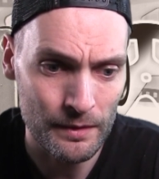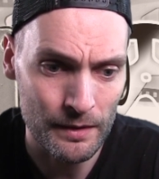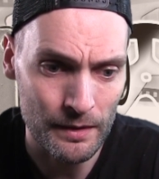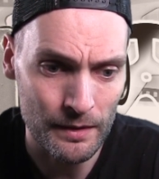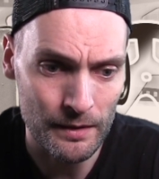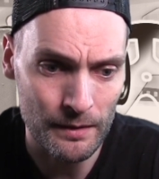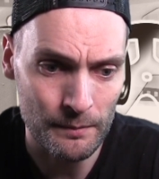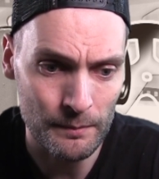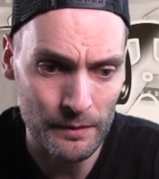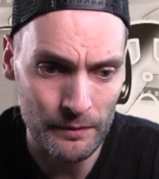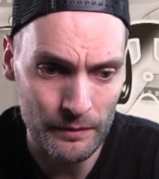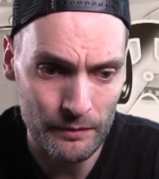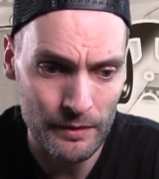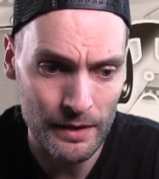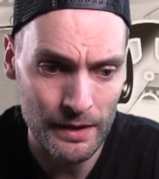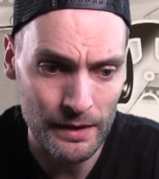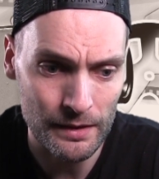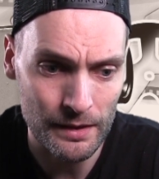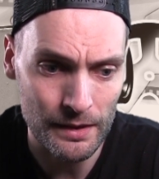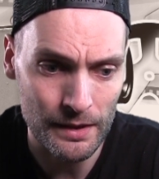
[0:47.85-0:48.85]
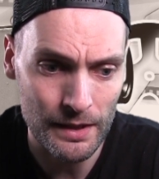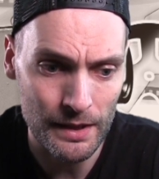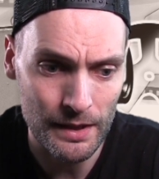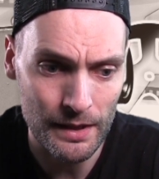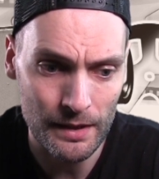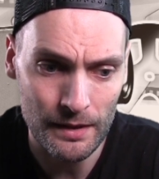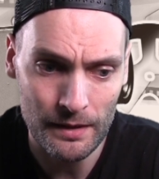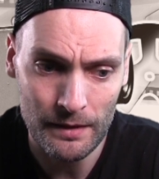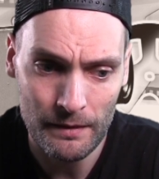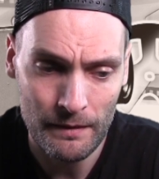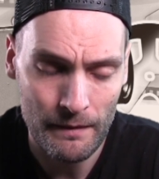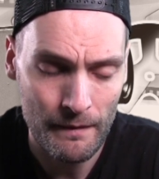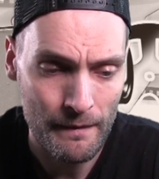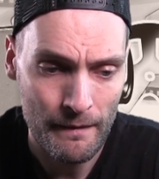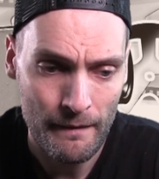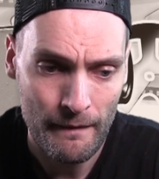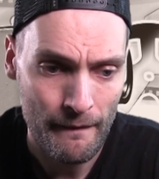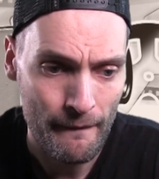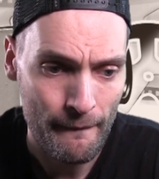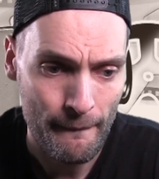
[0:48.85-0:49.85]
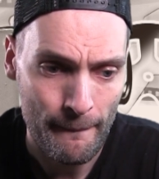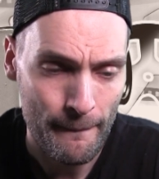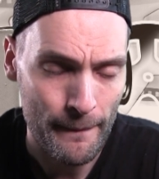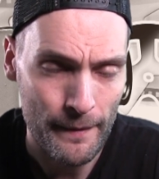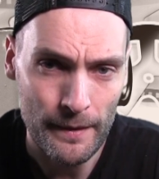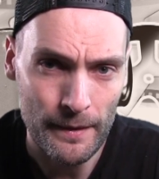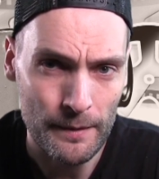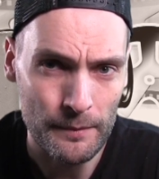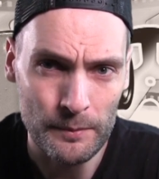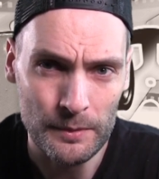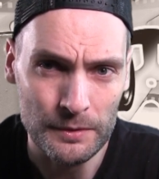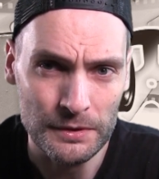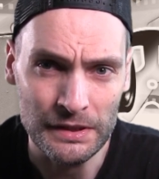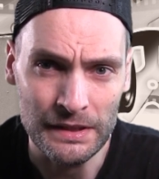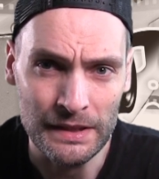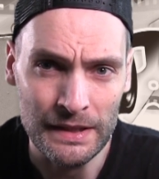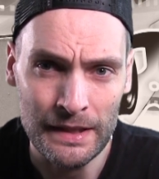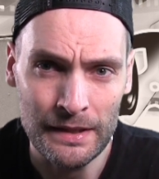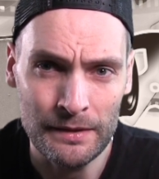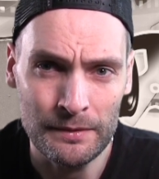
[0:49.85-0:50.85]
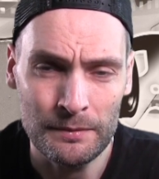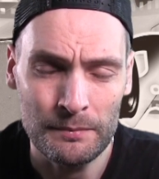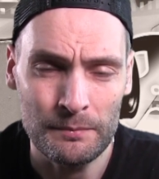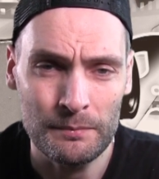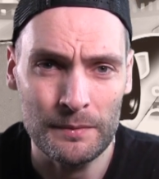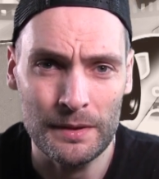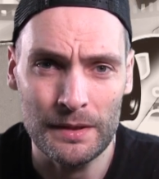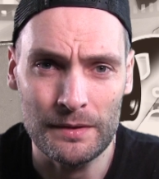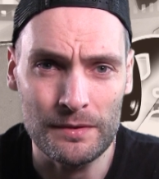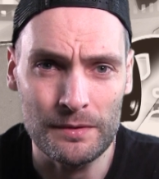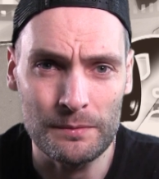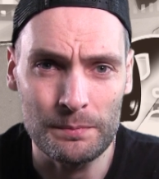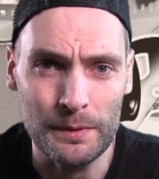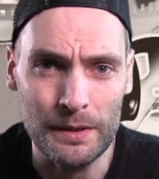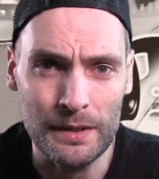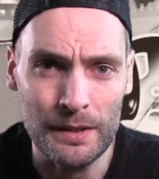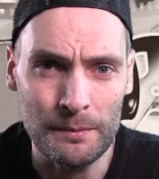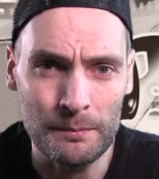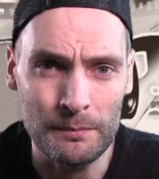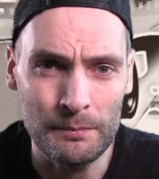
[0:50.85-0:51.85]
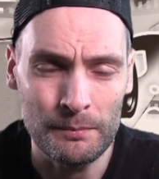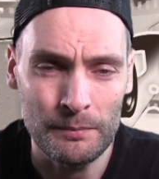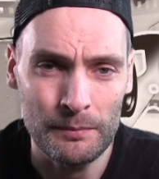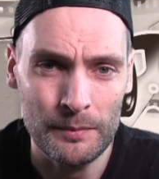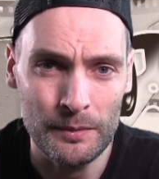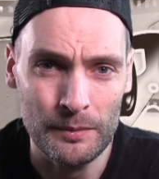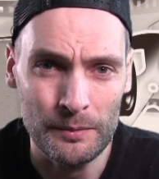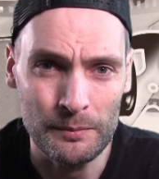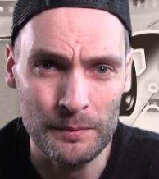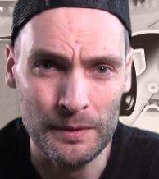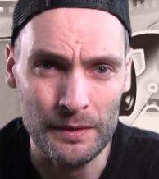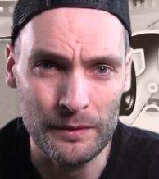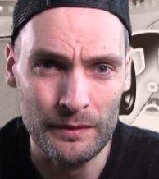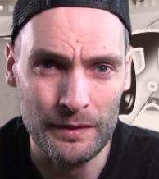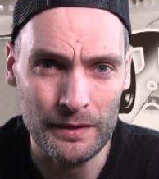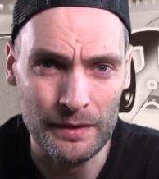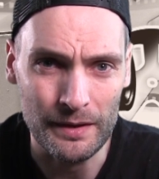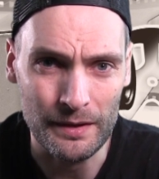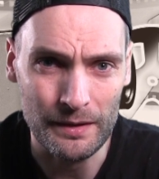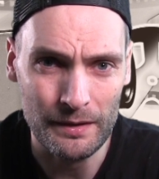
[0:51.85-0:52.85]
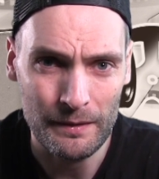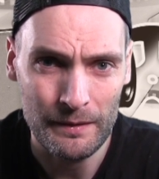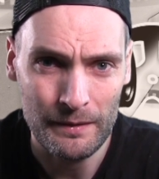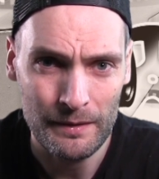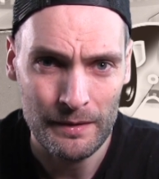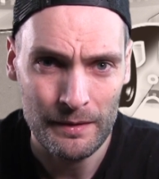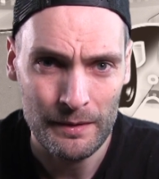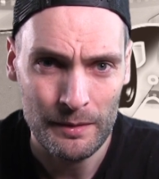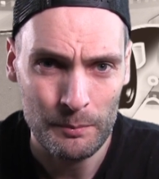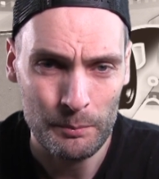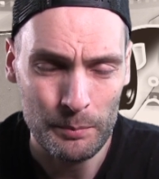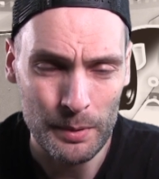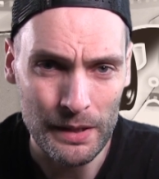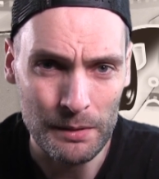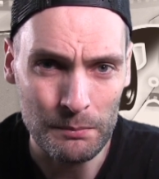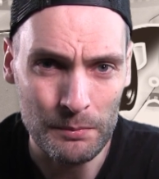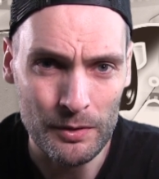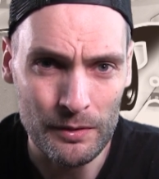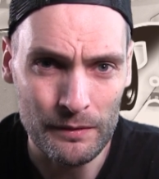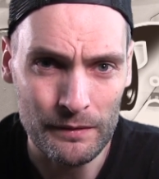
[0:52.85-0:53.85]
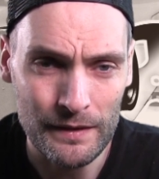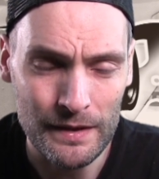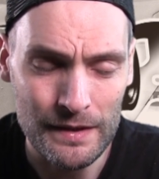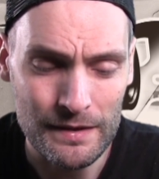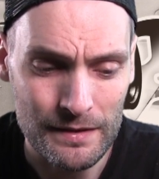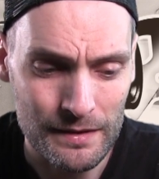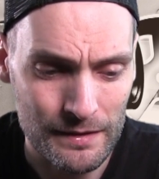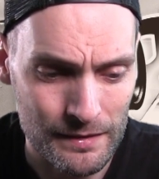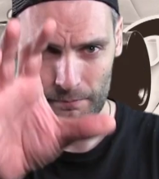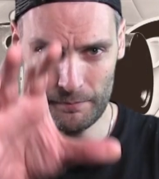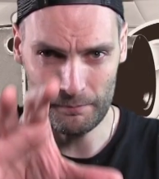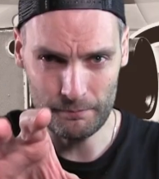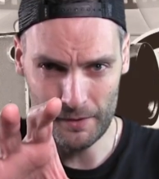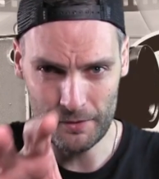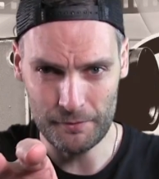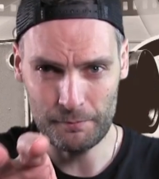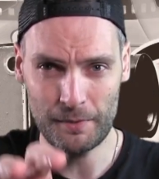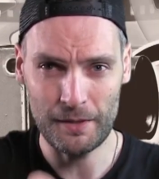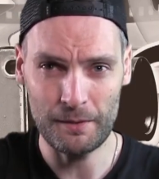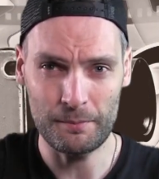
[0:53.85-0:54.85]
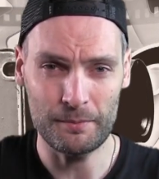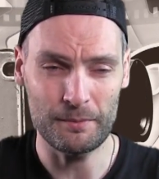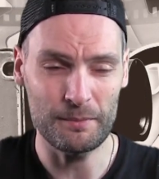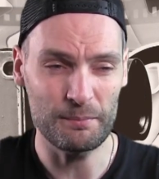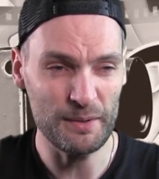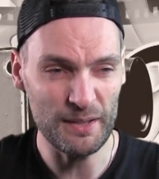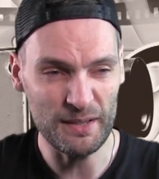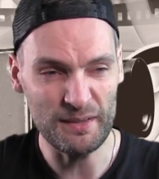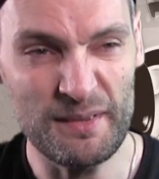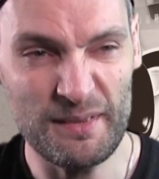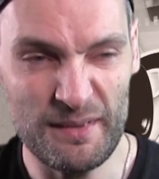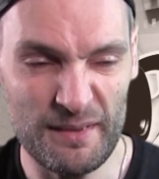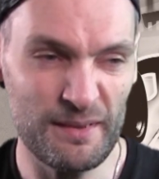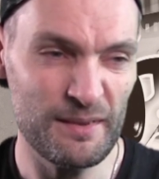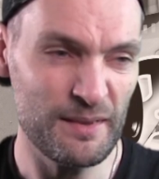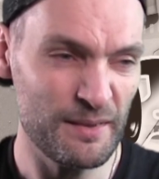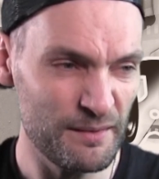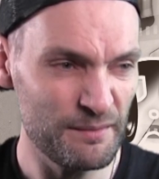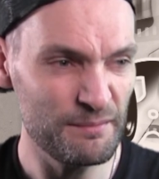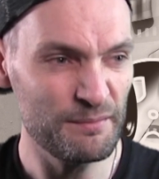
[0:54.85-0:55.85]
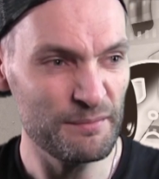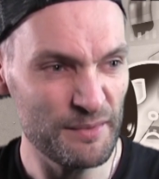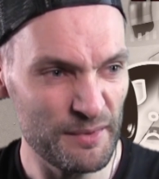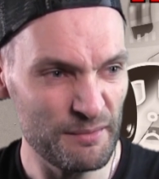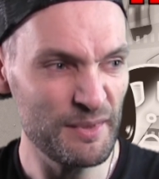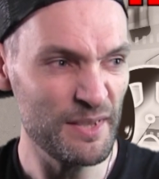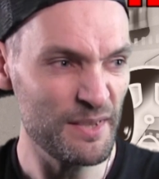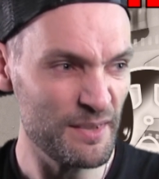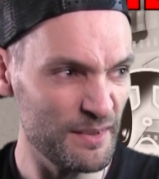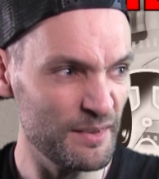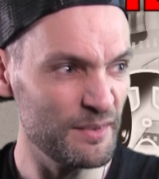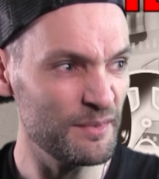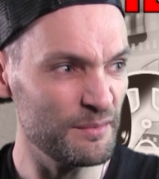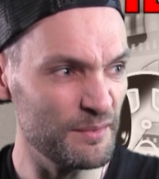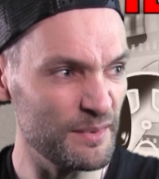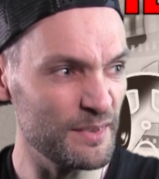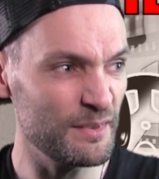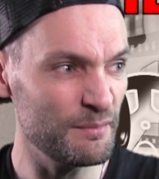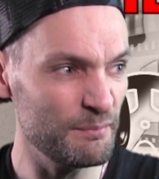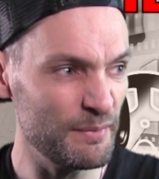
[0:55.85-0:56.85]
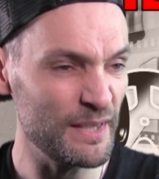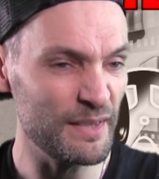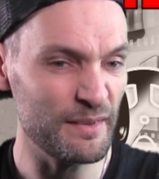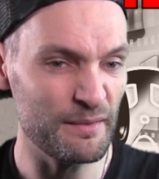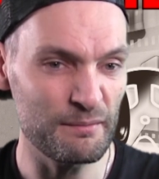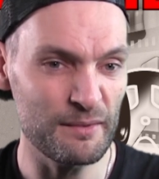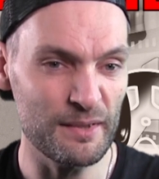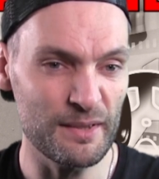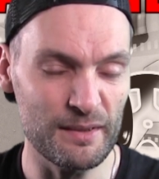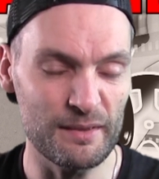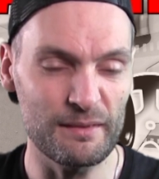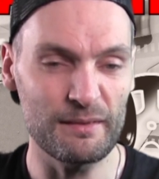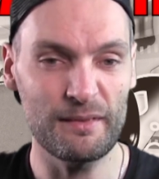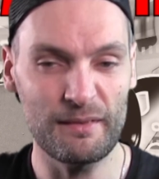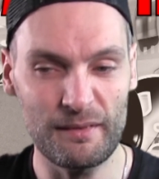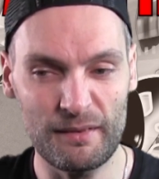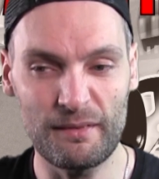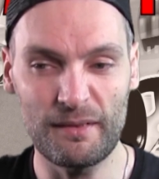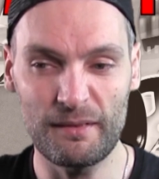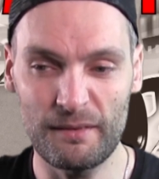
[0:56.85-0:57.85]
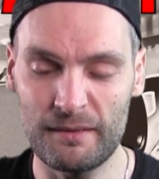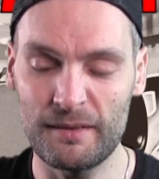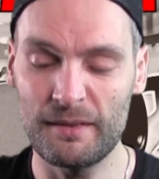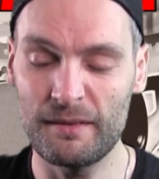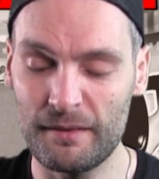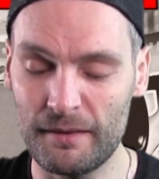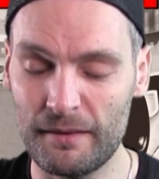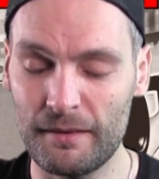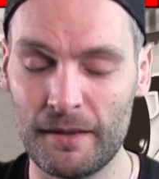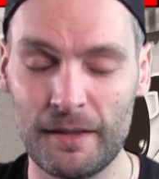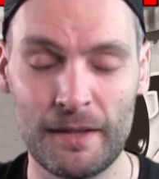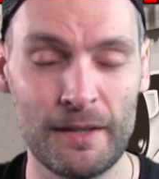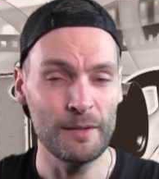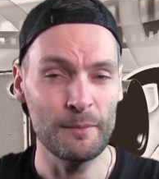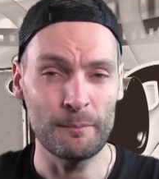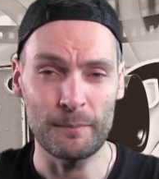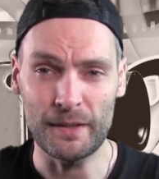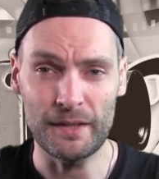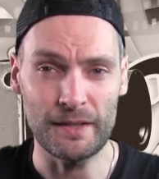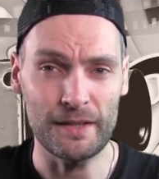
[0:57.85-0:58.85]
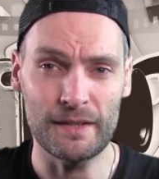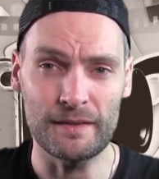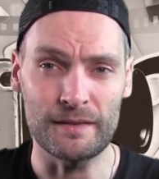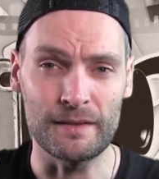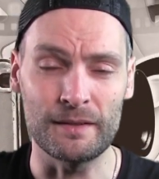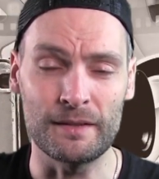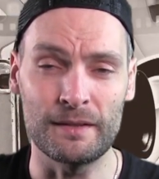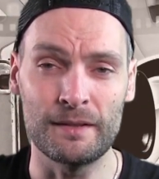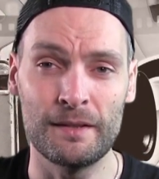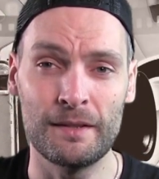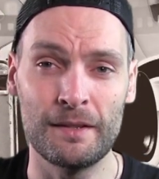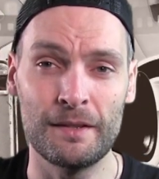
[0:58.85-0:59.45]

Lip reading: It was great in the day. Watch it now, they just become almost like B movies. Most people will be like, oh, the original was the best one, but it isn't.